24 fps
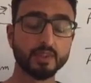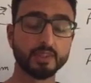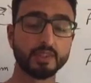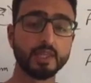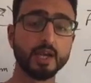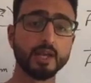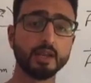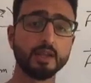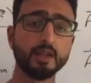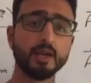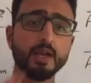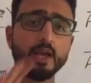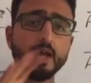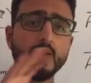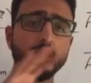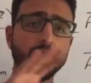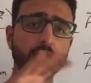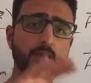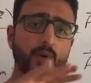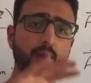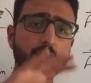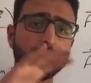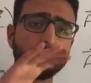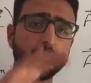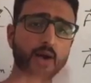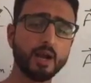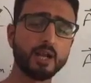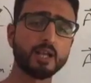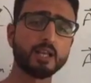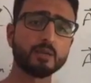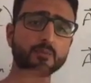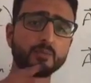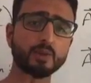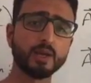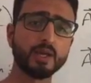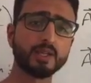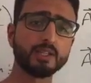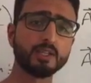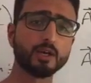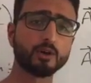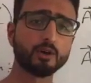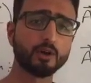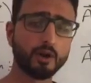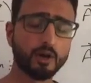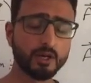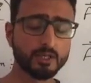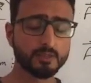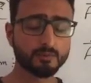Then if I multiply the
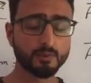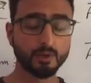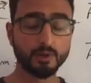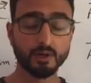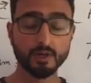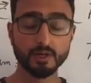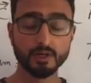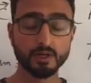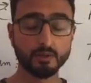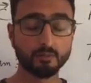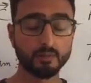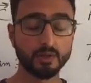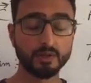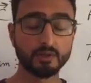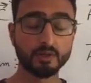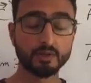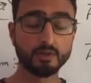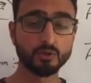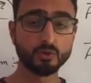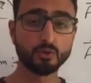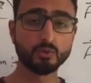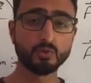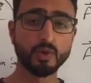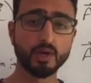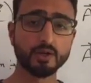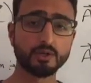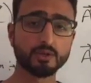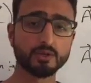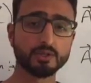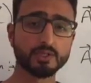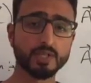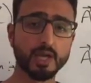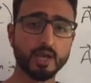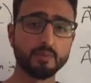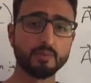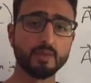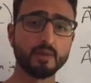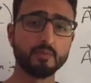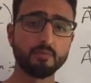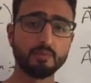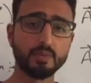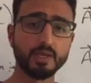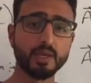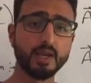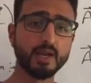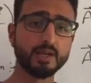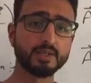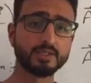cross product between two vectors, I mean
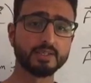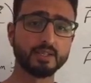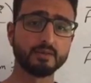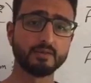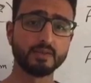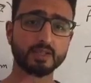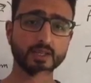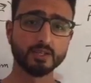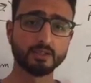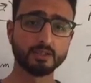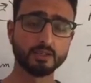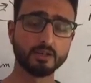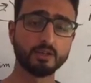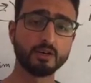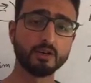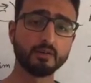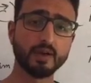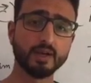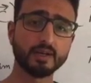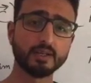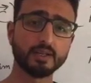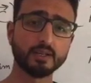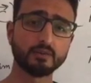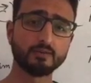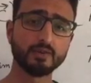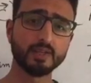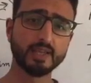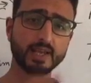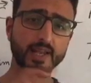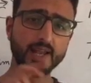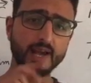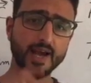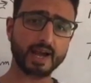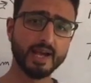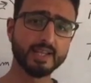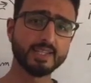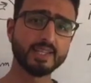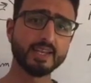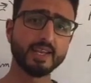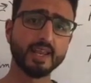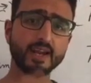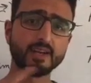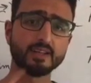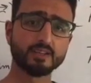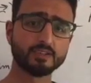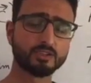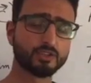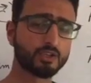B and C, with the third vector, we can either
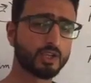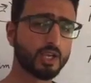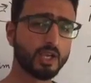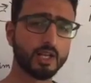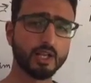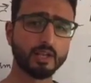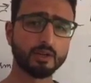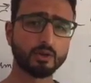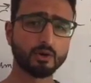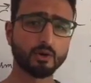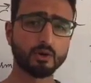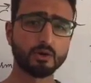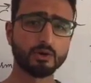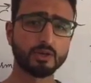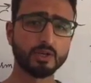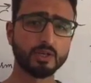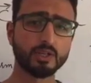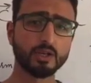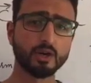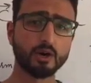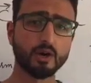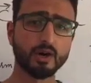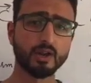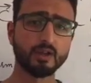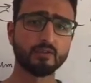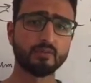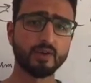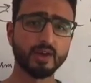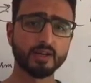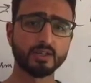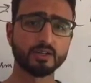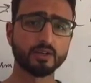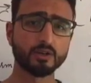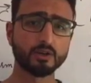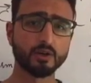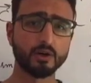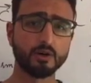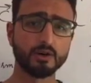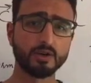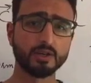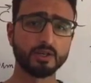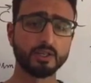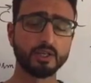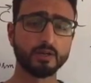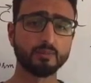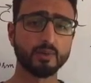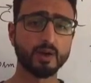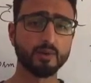get a scalar quantity or a vector
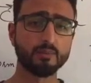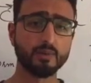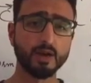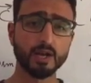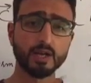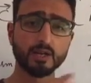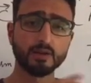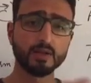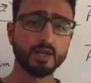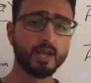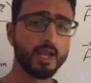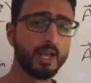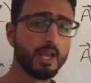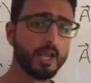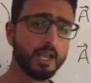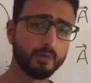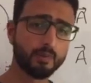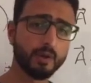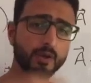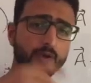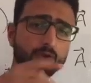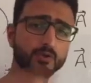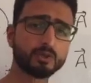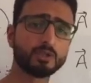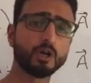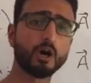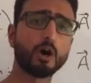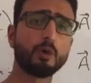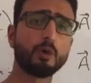quantity. If I use the